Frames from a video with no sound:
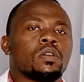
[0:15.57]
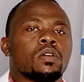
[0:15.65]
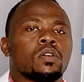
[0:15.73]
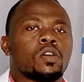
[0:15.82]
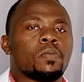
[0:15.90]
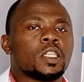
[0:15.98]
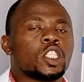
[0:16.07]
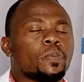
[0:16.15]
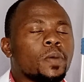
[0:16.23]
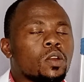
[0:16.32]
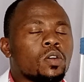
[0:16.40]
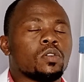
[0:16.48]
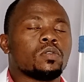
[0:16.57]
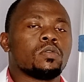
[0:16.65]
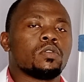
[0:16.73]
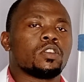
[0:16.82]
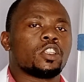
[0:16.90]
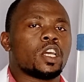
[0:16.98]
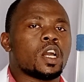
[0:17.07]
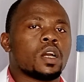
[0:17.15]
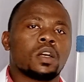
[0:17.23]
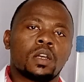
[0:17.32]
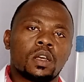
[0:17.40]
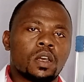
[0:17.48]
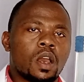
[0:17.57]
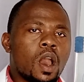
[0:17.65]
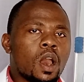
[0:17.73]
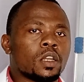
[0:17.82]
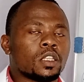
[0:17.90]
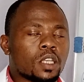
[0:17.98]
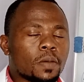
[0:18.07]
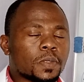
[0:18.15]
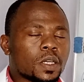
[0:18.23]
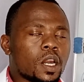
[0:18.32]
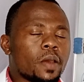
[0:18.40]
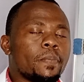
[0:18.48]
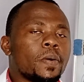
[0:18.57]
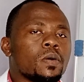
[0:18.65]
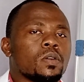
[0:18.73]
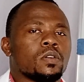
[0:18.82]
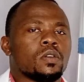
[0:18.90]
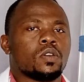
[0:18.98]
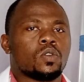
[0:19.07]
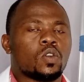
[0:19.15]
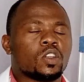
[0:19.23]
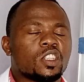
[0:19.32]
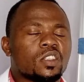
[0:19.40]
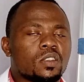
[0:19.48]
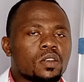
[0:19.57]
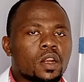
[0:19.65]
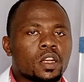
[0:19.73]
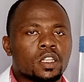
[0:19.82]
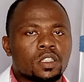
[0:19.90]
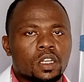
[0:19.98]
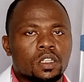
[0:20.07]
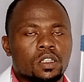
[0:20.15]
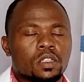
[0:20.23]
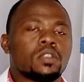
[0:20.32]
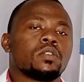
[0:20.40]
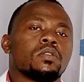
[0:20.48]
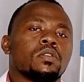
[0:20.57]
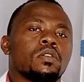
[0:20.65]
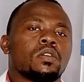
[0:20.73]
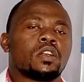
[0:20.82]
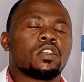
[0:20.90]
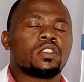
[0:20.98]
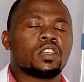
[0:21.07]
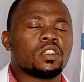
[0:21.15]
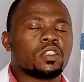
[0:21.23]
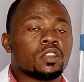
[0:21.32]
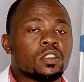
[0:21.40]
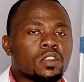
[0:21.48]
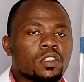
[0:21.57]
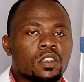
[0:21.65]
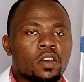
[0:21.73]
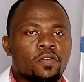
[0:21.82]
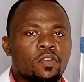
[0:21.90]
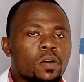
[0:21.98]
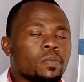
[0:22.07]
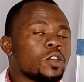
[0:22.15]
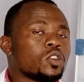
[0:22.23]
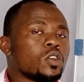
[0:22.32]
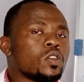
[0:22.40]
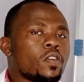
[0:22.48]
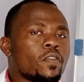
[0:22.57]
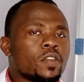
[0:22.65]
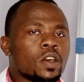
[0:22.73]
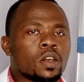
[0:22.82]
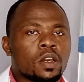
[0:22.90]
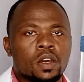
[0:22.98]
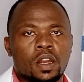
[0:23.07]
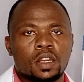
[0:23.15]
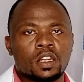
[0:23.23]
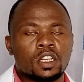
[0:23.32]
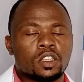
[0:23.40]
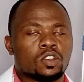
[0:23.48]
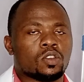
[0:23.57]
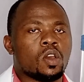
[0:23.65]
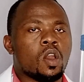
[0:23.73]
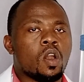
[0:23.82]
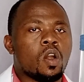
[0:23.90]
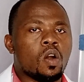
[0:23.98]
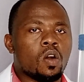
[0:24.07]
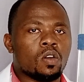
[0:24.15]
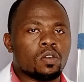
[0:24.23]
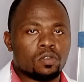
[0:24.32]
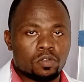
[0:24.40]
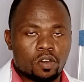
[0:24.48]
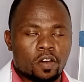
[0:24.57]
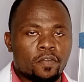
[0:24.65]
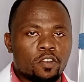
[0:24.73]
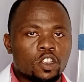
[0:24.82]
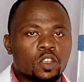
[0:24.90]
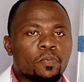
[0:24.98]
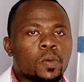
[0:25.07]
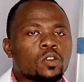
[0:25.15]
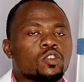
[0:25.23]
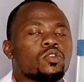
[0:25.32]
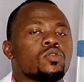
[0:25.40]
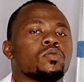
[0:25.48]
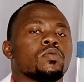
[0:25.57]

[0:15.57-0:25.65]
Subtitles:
comment below, share, and subscribe. What is laryngitis? Laryngitis is the inflammation of the larynx or your voice box